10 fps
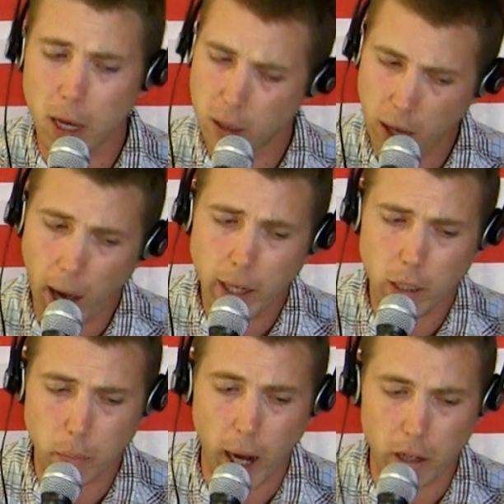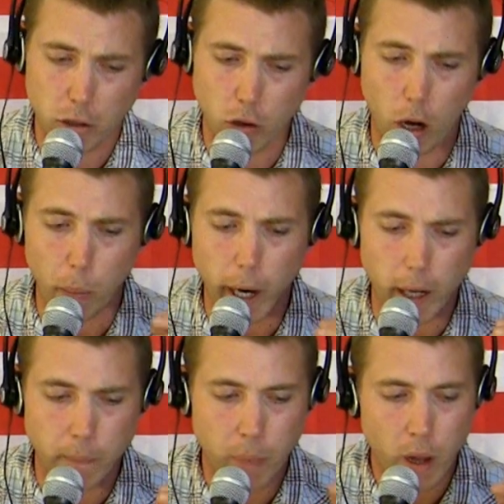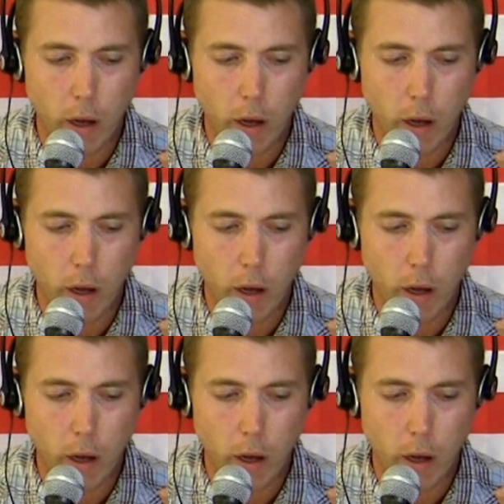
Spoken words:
and guided by a strong man.